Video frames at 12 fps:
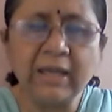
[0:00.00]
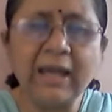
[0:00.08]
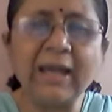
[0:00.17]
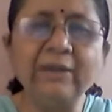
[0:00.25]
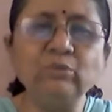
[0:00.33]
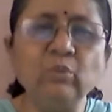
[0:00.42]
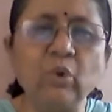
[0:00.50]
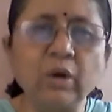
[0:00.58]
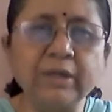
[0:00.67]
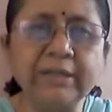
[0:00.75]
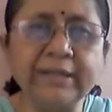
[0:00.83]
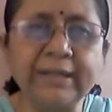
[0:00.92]
and
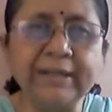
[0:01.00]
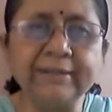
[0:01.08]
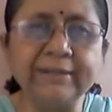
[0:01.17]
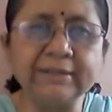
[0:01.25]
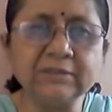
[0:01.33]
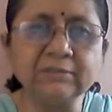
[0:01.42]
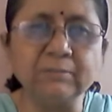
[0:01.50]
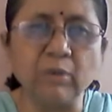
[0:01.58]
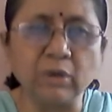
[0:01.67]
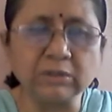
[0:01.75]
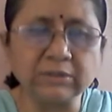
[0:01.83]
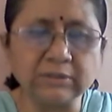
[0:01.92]
wanted this
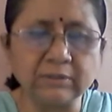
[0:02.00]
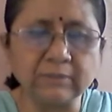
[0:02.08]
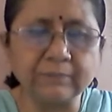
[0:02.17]
morsel.